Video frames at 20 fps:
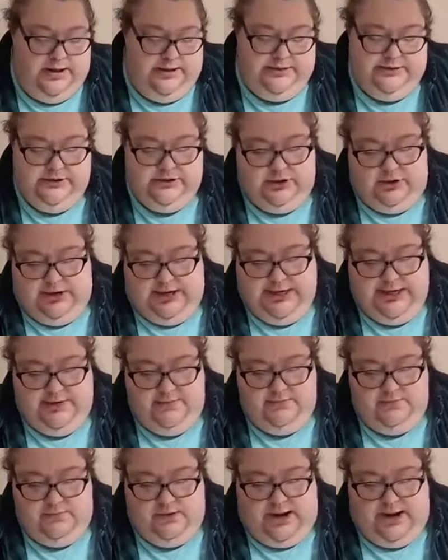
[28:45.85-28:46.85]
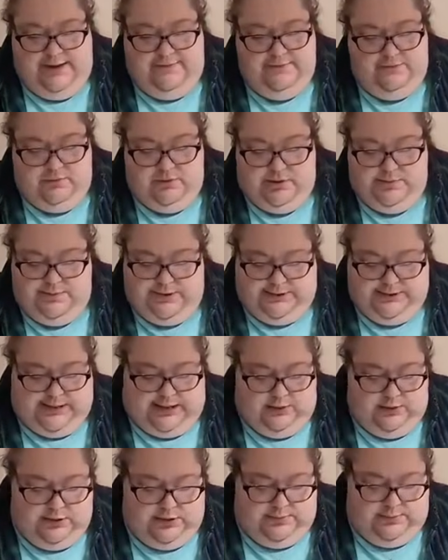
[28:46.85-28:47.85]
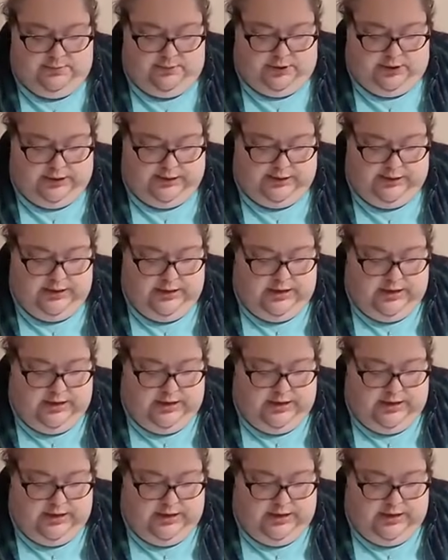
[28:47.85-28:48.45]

So I haven't really picked that one up a lot.